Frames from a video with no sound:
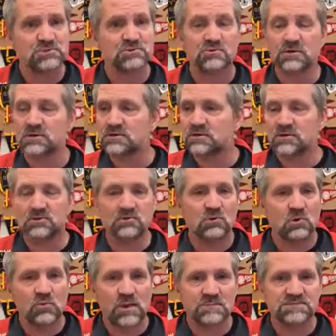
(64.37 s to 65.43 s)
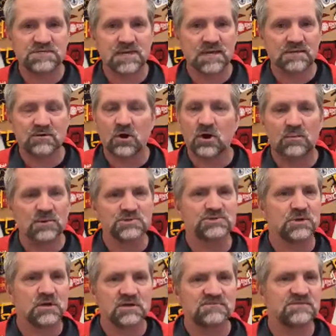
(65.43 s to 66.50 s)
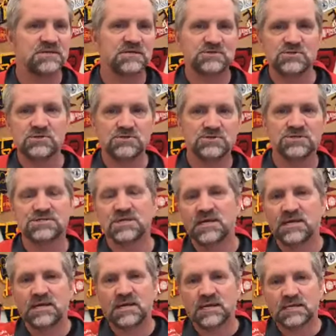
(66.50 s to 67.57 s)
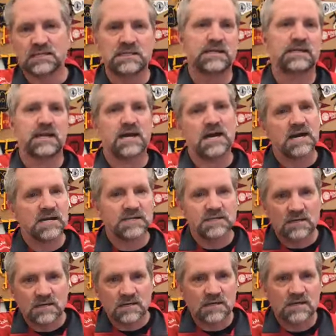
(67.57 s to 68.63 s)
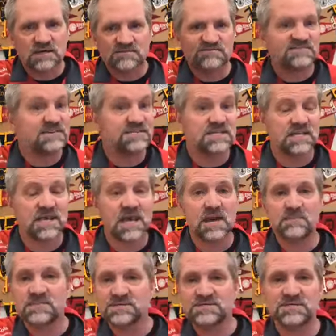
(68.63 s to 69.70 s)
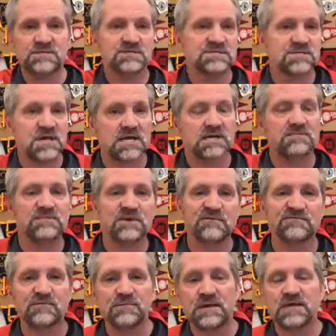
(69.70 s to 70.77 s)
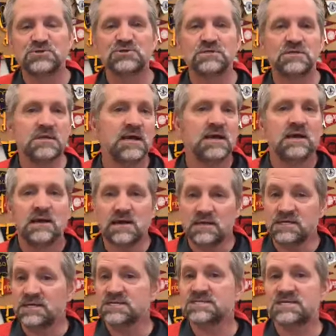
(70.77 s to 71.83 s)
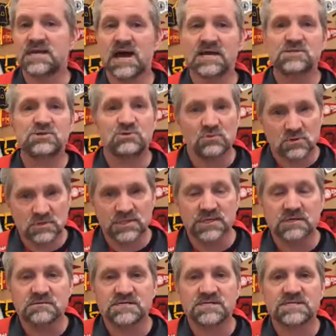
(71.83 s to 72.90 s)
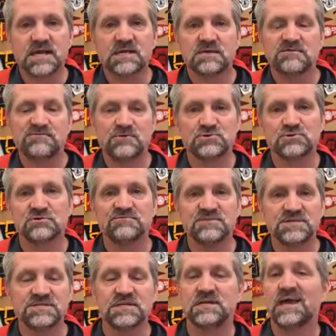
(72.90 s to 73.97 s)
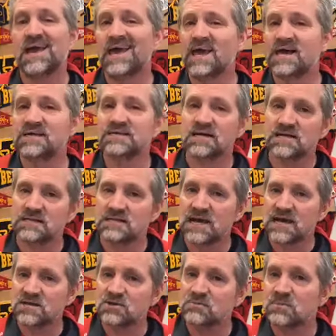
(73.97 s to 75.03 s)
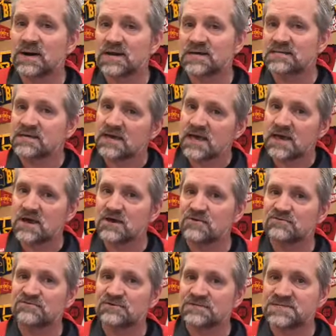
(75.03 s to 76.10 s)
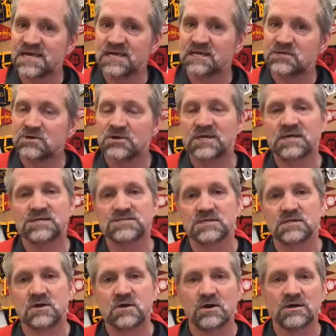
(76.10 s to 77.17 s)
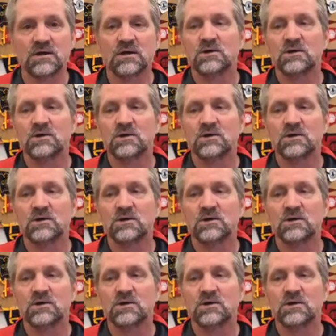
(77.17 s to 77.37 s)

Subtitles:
tour. Go to a website. Almost all of these, you just click on visit campus and you sign up the information. It's not too early to take an official visit. And a lot of you might have taken your kids along